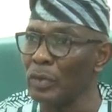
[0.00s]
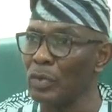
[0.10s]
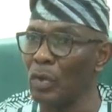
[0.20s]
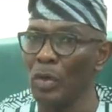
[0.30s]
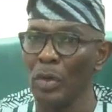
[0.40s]

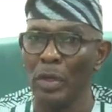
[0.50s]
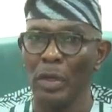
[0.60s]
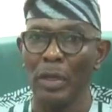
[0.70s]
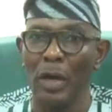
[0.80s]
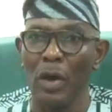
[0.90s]
So
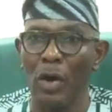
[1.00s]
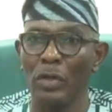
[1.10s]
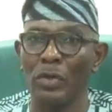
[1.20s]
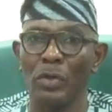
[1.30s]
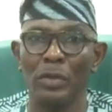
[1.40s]

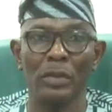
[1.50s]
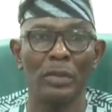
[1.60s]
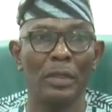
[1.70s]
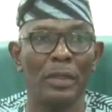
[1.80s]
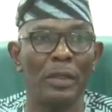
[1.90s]
all those
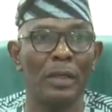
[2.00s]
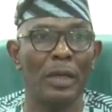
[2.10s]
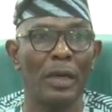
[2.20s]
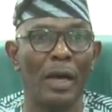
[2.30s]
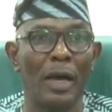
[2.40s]

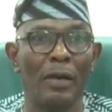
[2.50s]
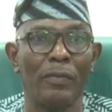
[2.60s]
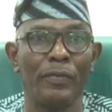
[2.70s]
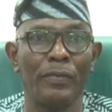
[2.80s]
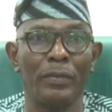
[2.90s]

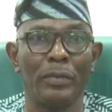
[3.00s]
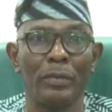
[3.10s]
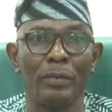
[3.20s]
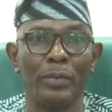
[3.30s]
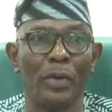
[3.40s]
have
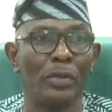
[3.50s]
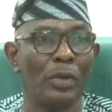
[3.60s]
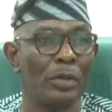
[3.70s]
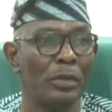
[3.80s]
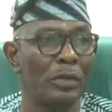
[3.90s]
brought
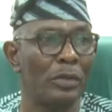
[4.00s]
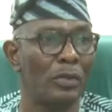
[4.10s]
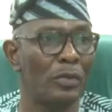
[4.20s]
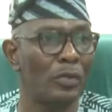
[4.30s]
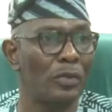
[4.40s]
us
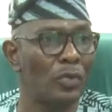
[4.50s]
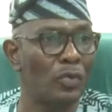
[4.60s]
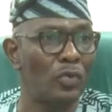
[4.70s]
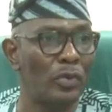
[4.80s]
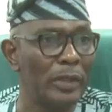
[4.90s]

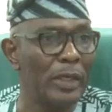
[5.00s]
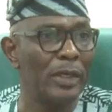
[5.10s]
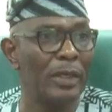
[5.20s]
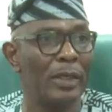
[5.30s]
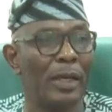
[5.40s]
to
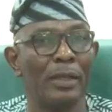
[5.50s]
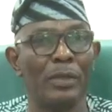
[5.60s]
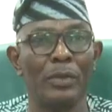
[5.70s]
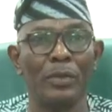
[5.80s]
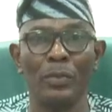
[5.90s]
say that
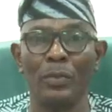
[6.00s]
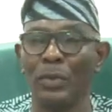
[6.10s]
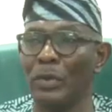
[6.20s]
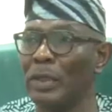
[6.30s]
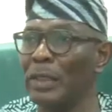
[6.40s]

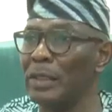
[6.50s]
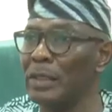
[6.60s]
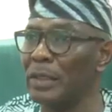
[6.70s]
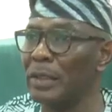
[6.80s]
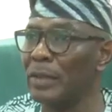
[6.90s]
we'll need